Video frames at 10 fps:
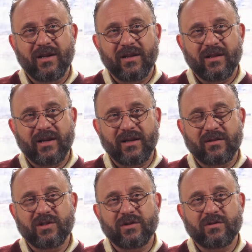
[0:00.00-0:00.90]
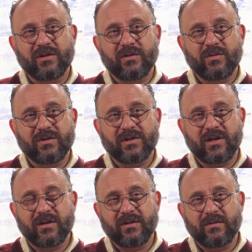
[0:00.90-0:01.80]
Like, children will
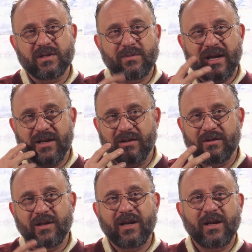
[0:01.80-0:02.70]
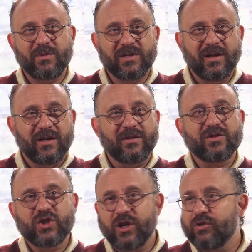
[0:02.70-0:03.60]
start smacking their lips, they'll
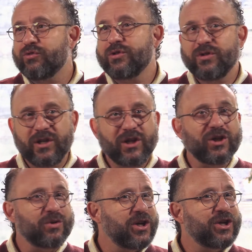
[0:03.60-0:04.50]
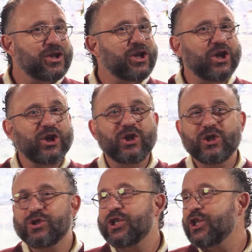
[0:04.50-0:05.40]
start rooting, where is it? I know
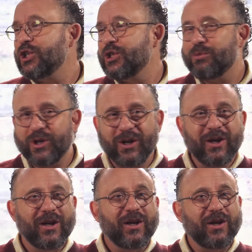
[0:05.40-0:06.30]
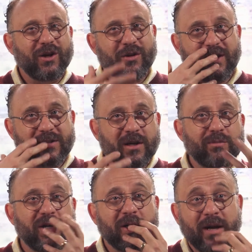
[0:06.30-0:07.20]
it's around here somewhere. They start
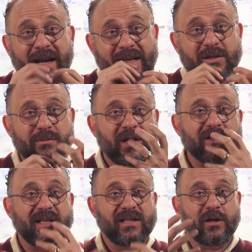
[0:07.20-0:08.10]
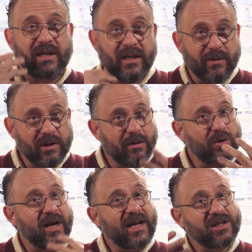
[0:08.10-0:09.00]
putting their hands in their mouth, they start getting a little
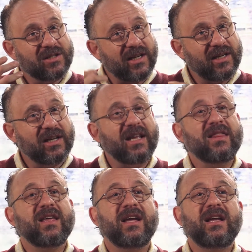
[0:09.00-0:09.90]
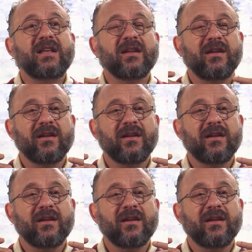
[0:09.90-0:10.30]
more agitated, and then